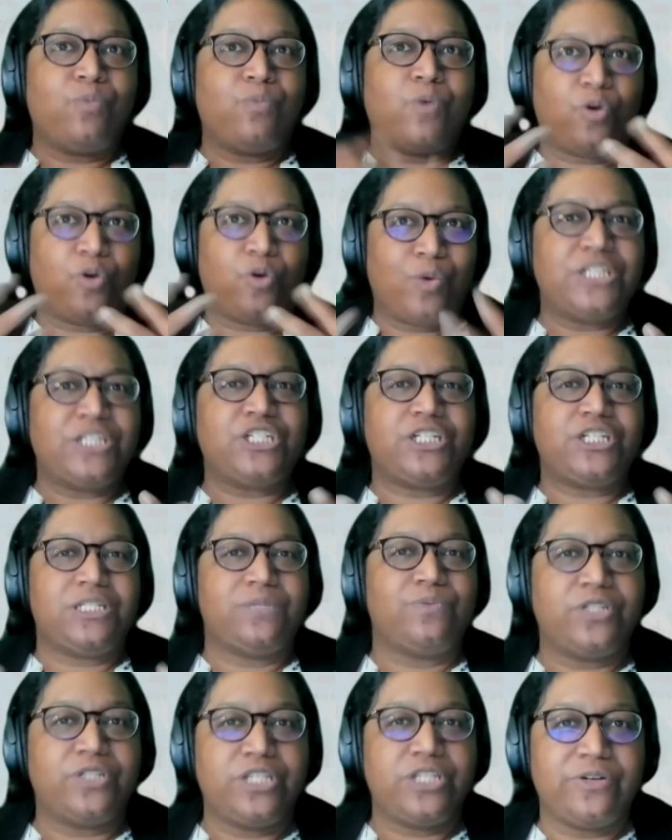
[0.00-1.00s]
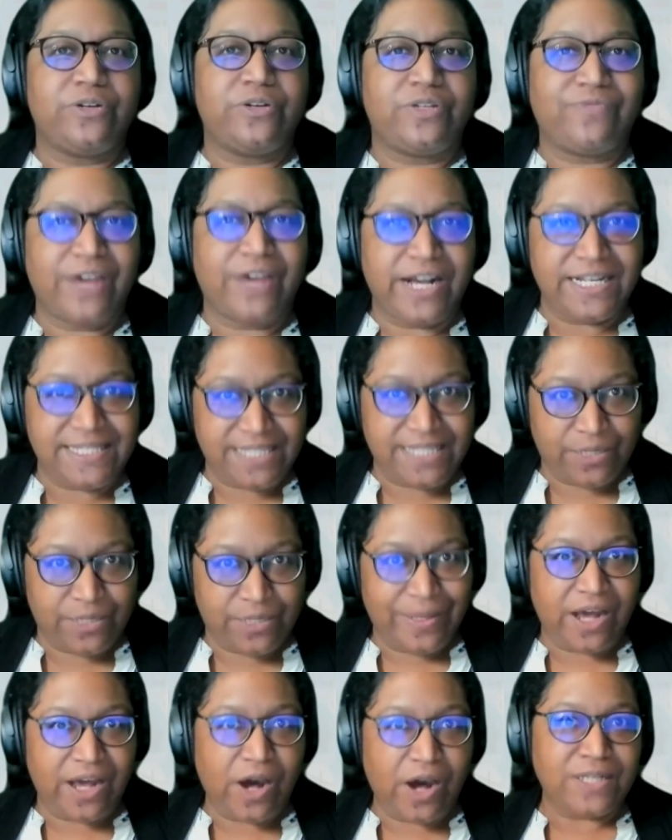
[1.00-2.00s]
What questions would you advise that
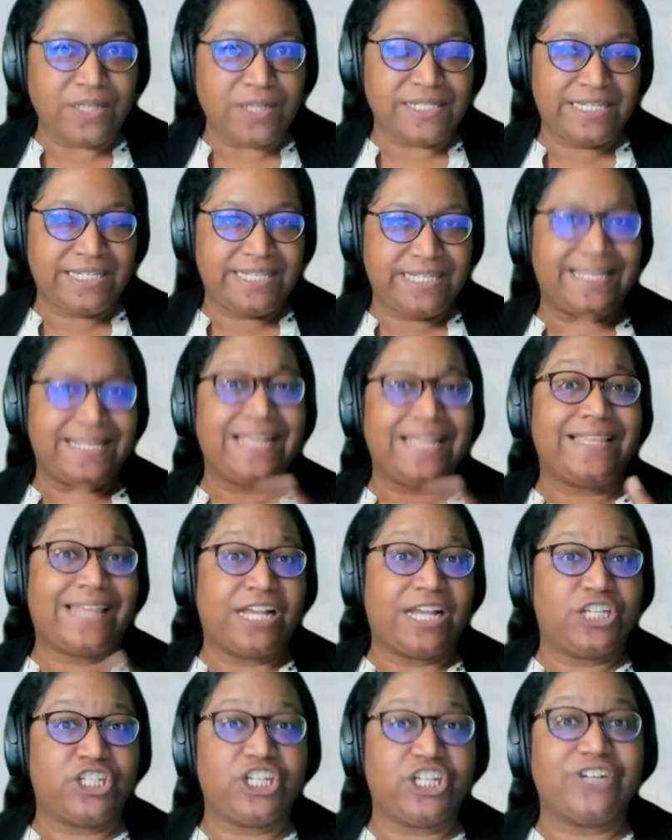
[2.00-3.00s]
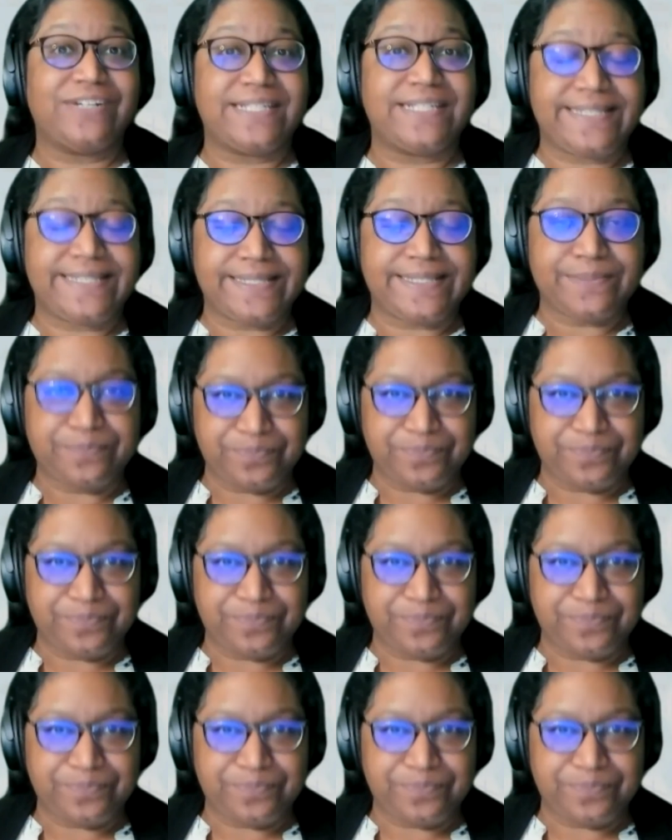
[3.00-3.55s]
we ask to seek that assurance?